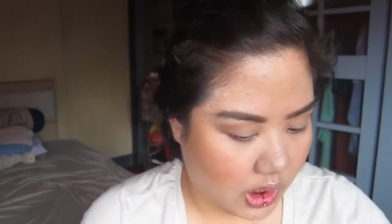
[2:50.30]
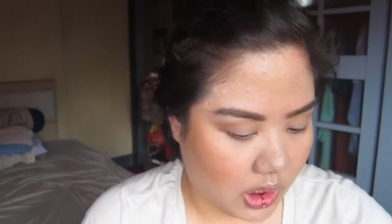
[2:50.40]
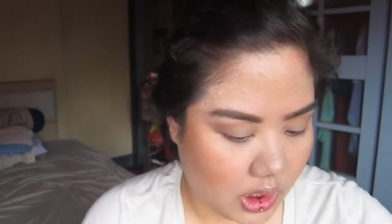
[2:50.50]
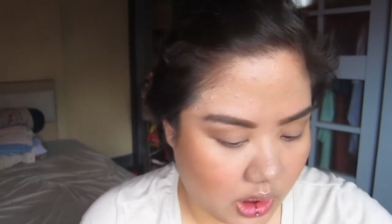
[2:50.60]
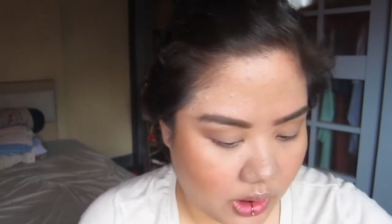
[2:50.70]

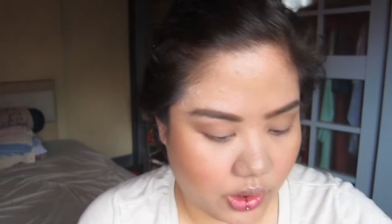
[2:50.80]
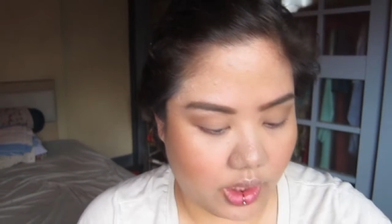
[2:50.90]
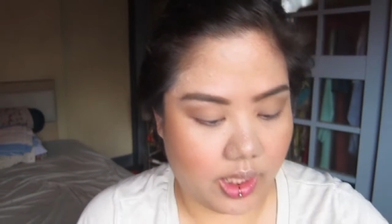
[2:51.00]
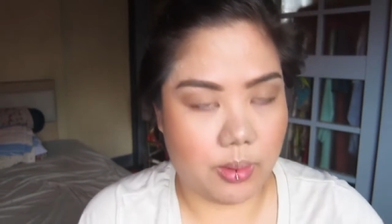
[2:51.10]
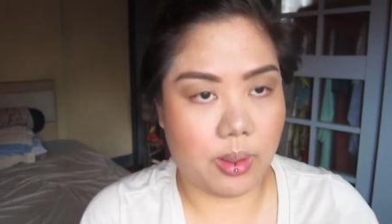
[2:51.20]
Uh,
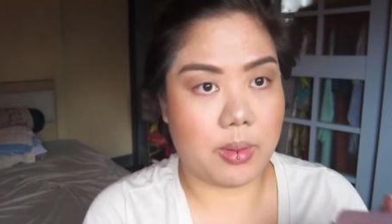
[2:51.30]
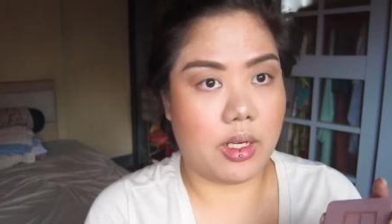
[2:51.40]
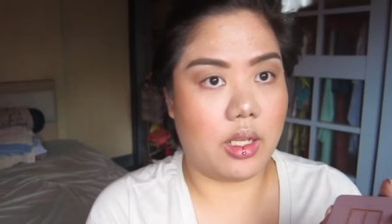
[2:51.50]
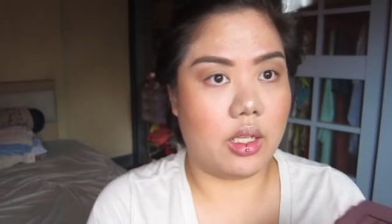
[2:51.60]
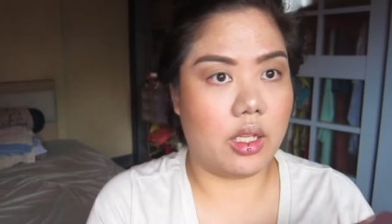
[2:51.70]
anyway, I'm
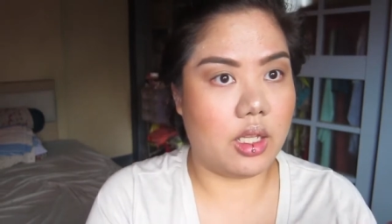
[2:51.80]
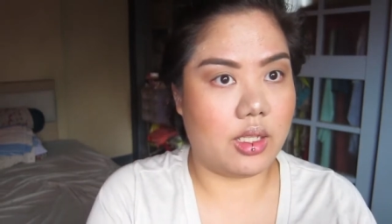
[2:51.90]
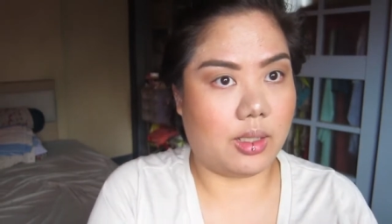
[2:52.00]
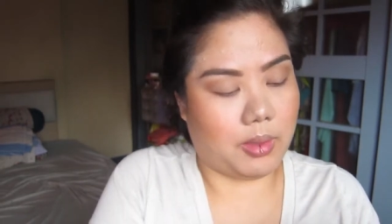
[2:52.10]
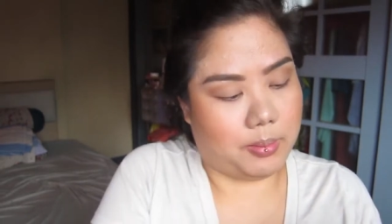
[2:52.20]
gonna
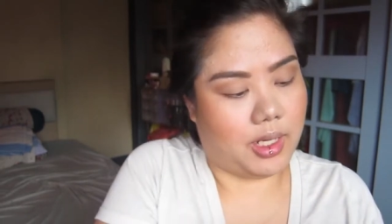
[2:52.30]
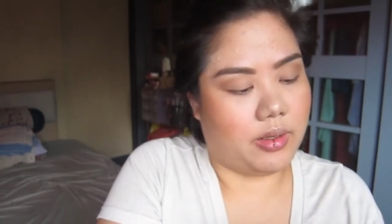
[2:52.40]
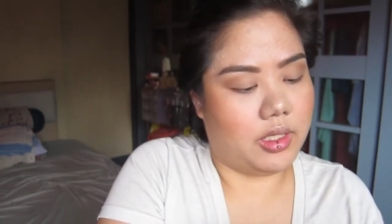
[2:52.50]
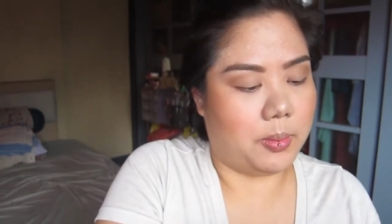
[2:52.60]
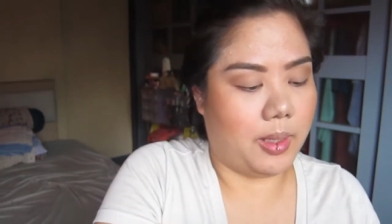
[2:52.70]
take my
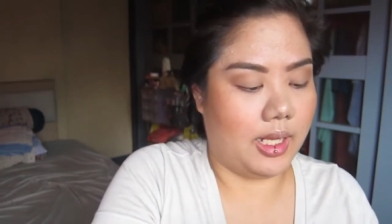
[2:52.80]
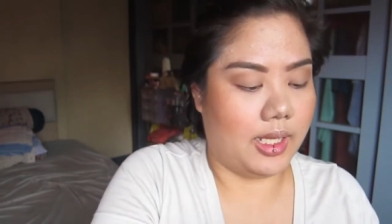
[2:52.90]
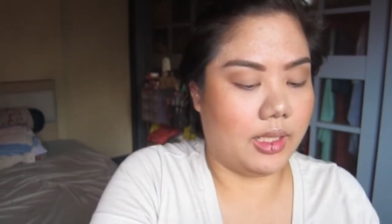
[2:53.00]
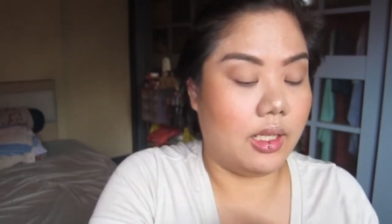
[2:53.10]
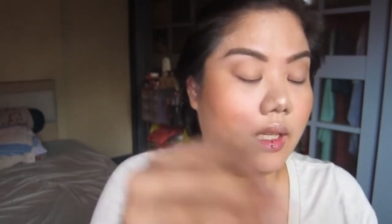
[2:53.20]
Berries
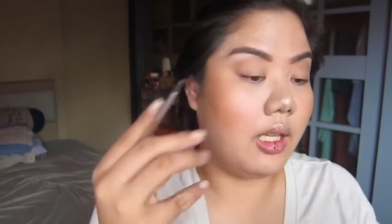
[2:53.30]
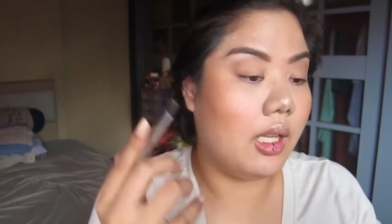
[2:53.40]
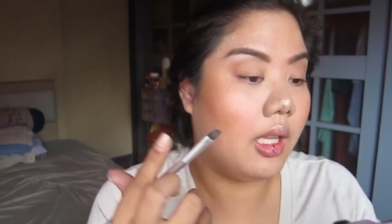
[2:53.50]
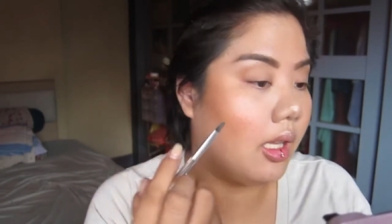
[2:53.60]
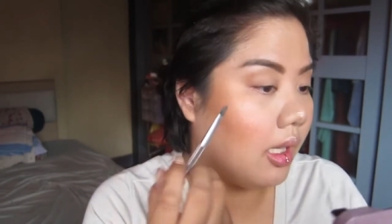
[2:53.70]
palette
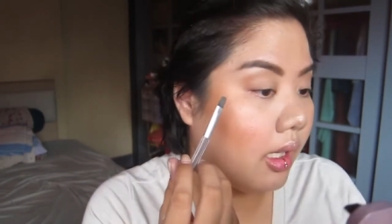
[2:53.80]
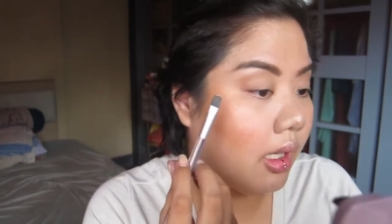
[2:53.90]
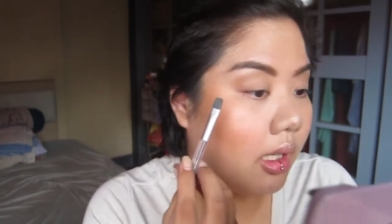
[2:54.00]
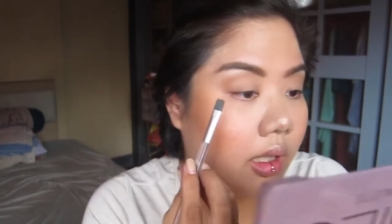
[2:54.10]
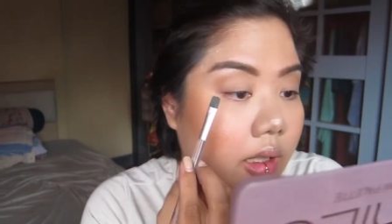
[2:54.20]

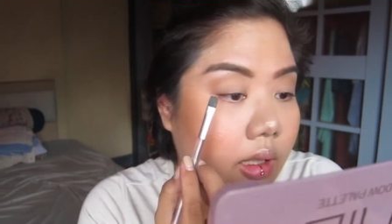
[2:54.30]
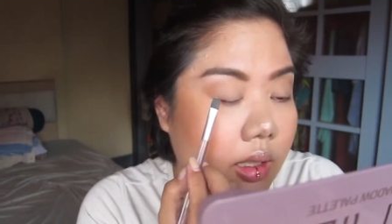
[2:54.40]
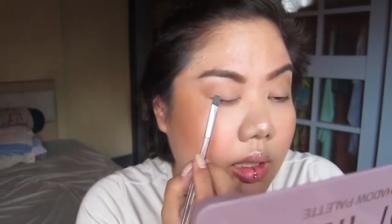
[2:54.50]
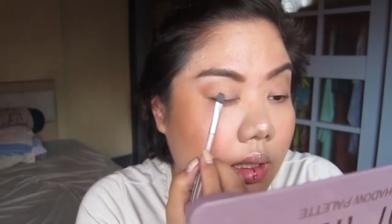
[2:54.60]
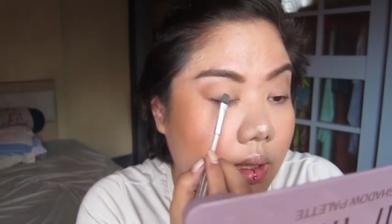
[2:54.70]
and
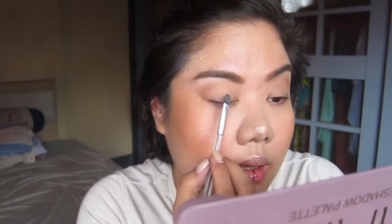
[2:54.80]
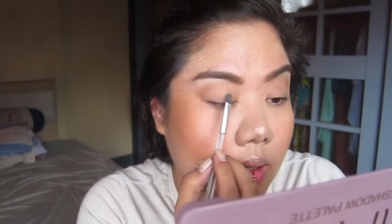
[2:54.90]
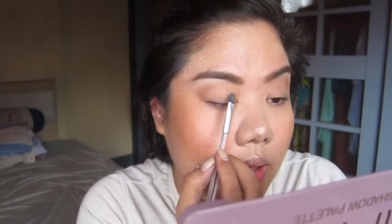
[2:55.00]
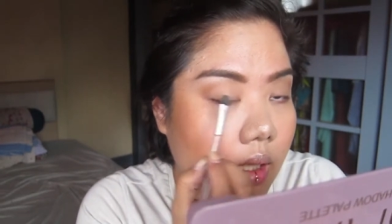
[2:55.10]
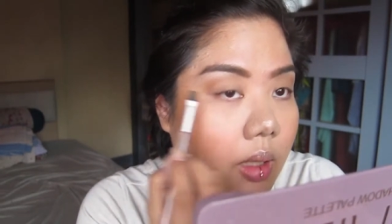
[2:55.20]

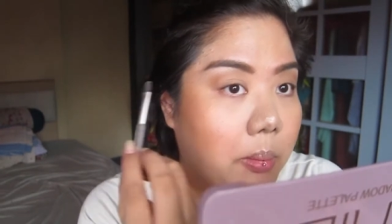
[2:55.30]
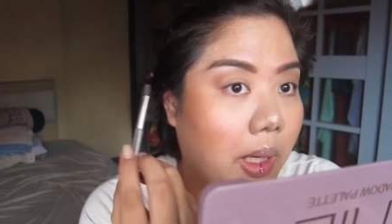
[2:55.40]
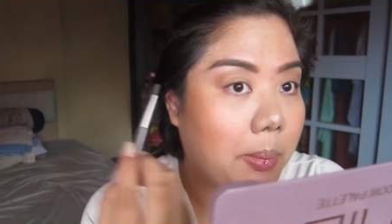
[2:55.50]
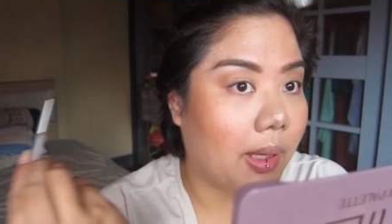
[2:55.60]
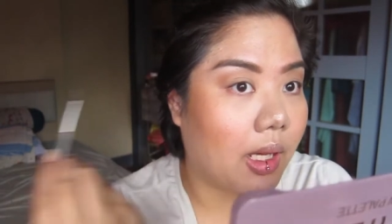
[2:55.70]

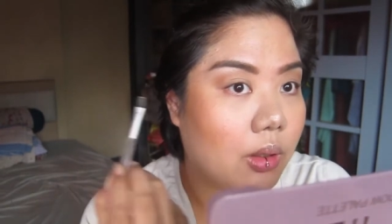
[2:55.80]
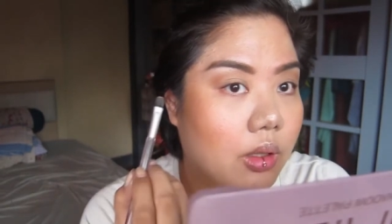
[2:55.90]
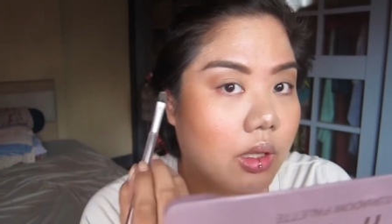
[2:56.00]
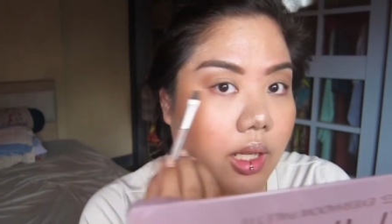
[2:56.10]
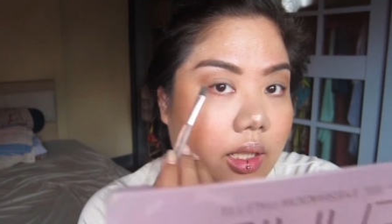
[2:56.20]
map out
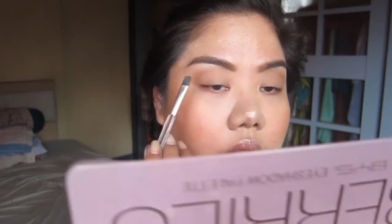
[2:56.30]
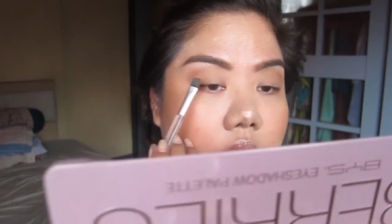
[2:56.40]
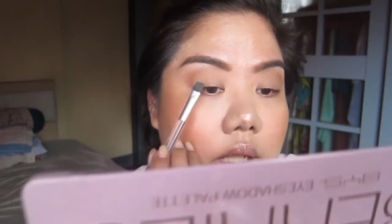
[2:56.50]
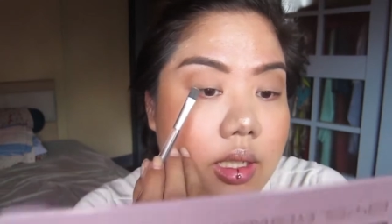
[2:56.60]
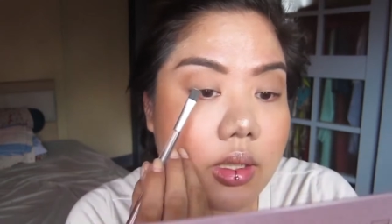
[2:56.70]
that
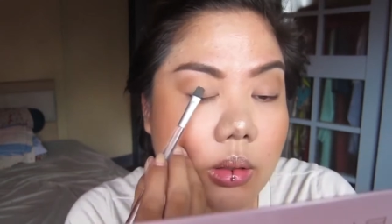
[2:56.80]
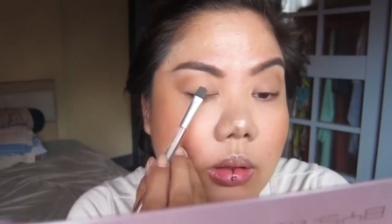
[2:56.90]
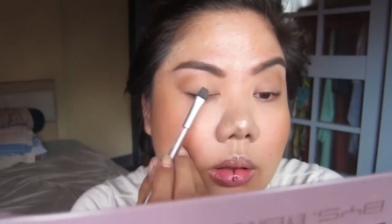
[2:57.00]
crease. So